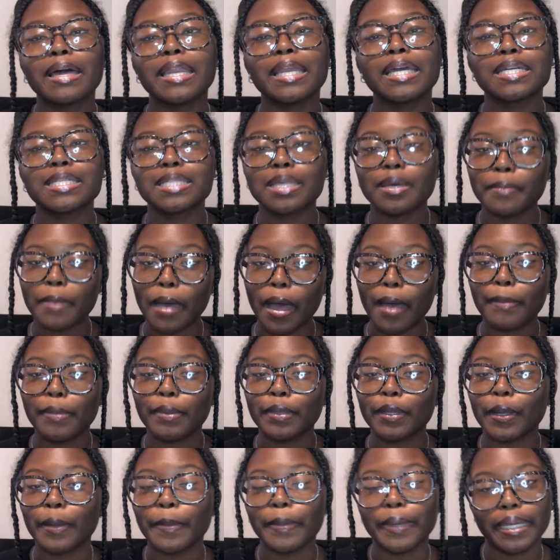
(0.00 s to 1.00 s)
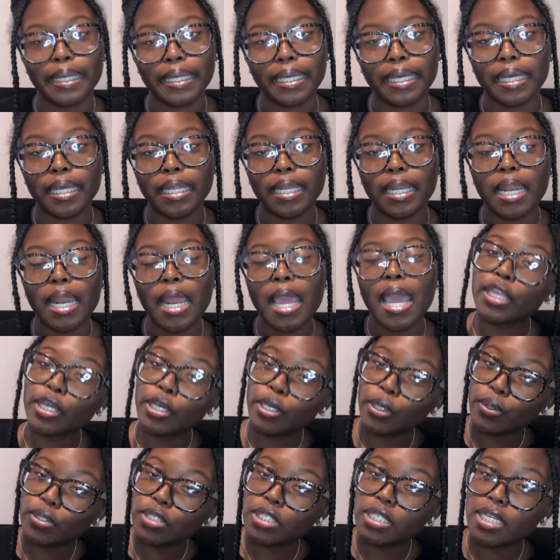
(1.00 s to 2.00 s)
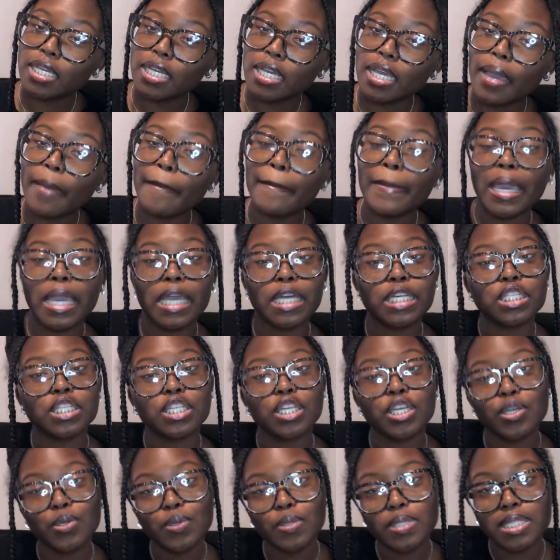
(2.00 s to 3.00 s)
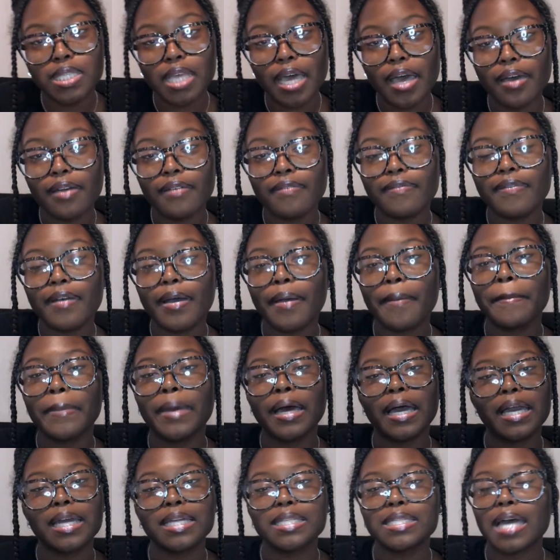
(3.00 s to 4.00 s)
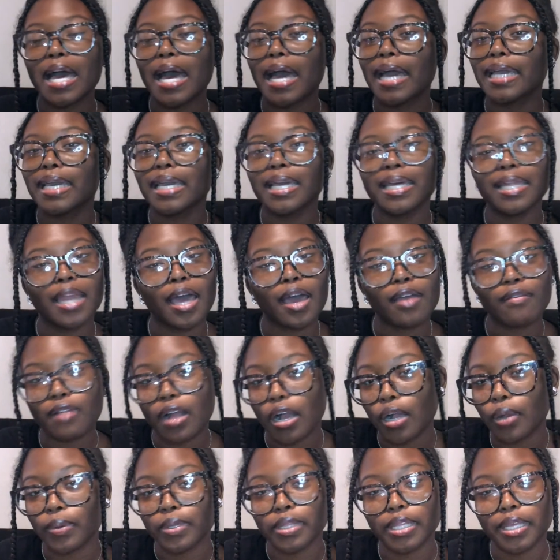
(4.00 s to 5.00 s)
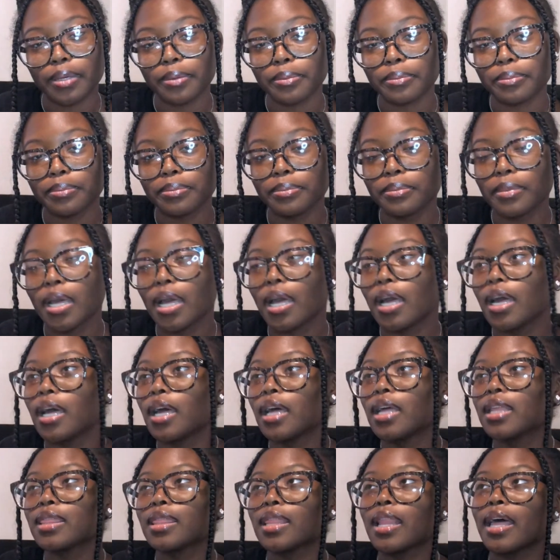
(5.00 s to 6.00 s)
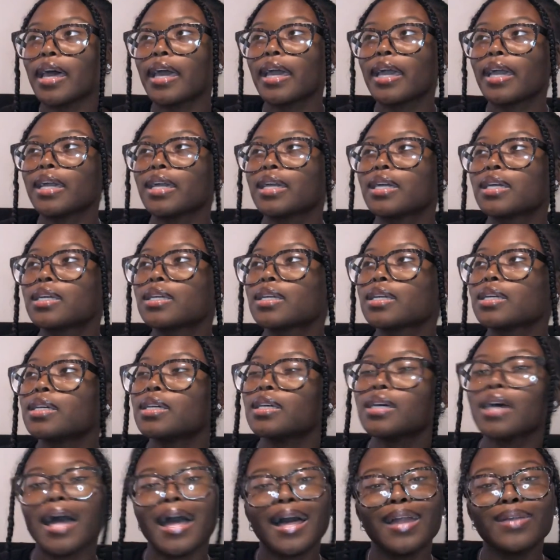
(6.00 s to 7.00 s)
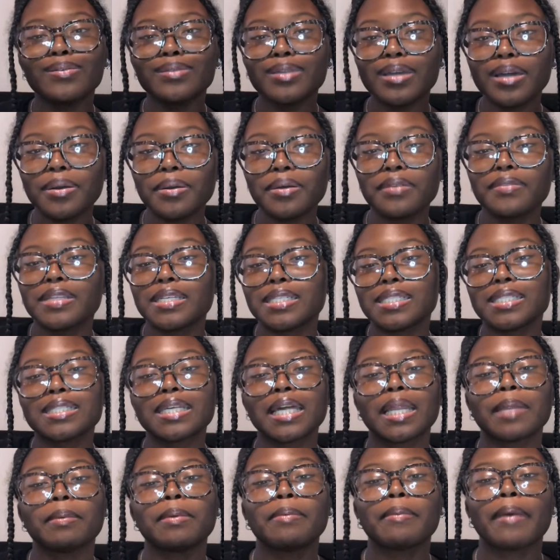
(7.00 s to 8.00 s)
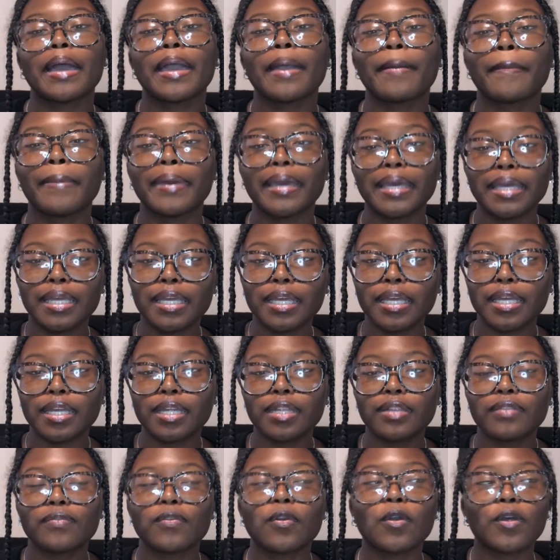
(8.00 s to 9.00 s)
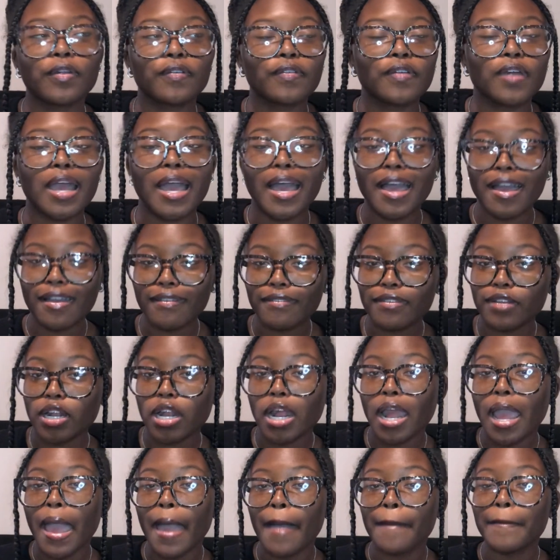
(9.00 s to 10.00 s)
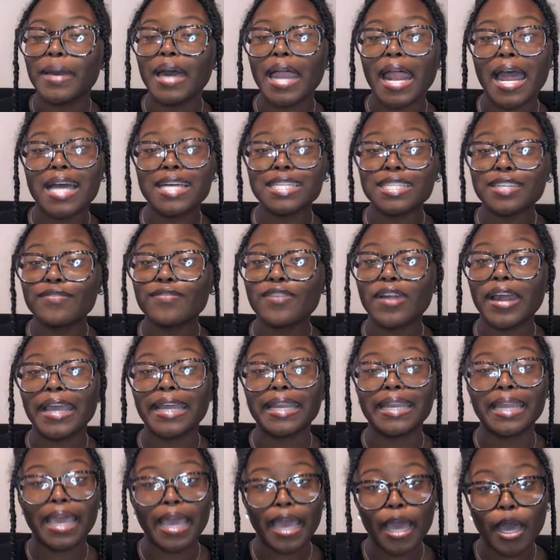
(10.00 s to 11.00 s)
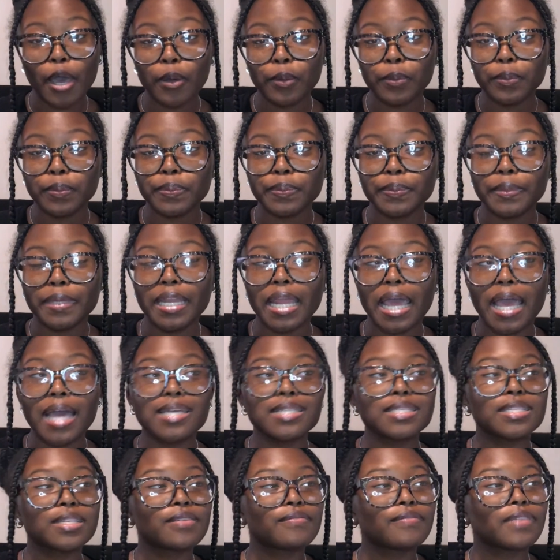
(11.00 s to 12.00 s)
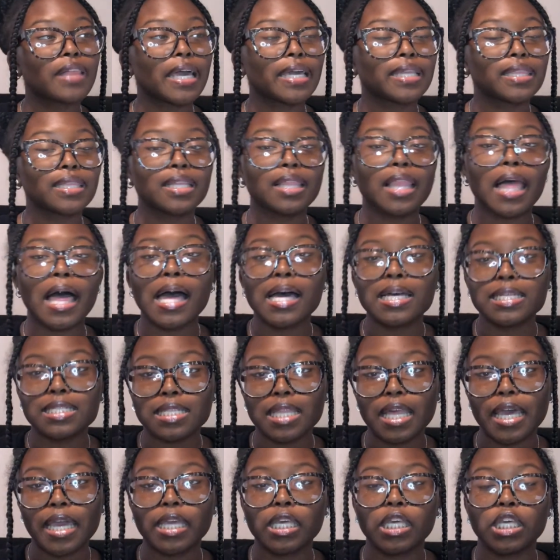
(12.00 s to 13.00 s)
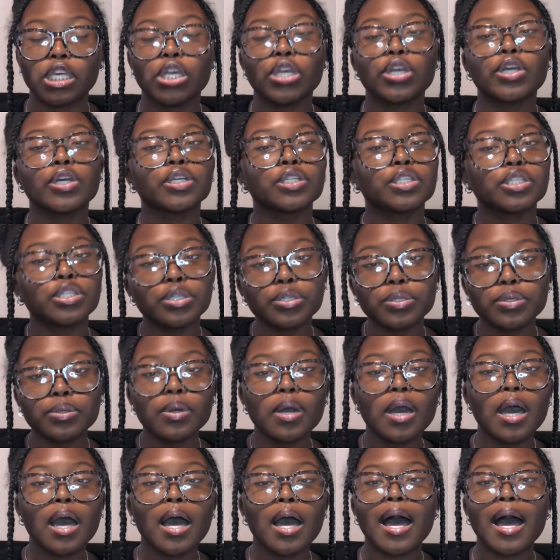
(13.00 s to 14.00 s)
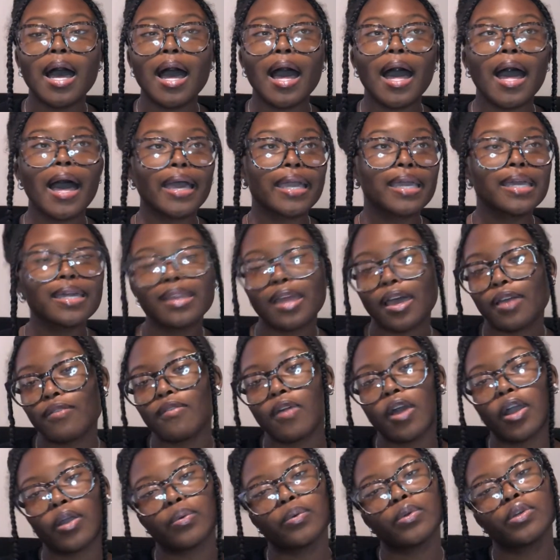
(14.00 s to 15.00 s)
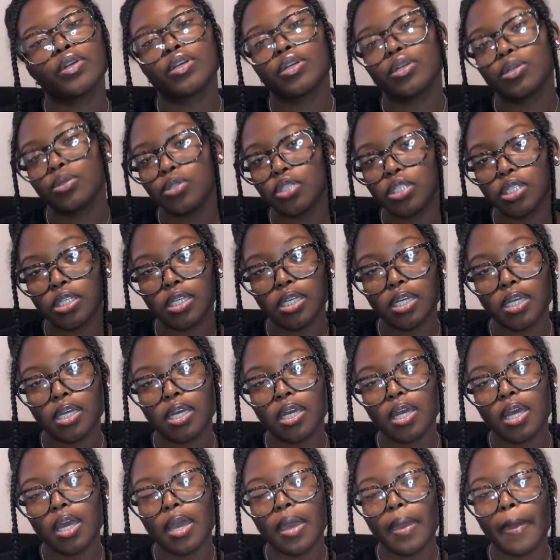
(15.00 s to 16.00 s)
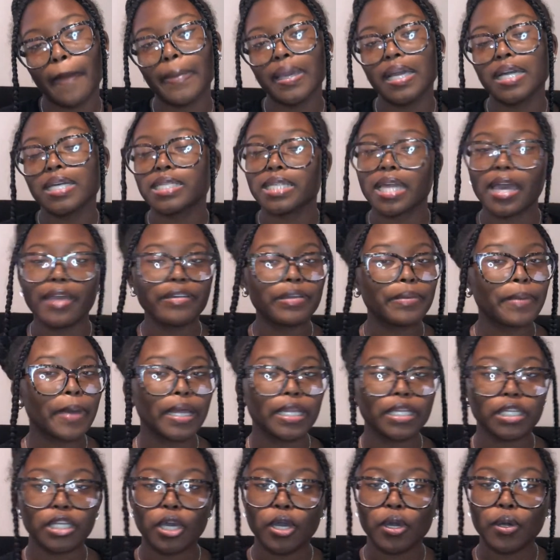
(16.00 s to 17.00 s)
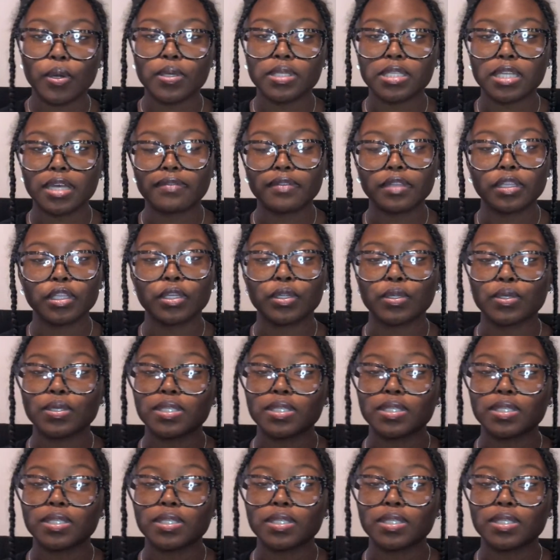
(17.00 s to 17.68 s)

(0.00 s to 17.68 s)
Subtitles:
next unpopular opinion. Gucci makes cute stuff, but I cannot rock with them. Like, I don't know if this is going to be my opinion for forever, but as of right now, and as of like the last like year or two, I cannot rock with Gucci, because everybody knows of the little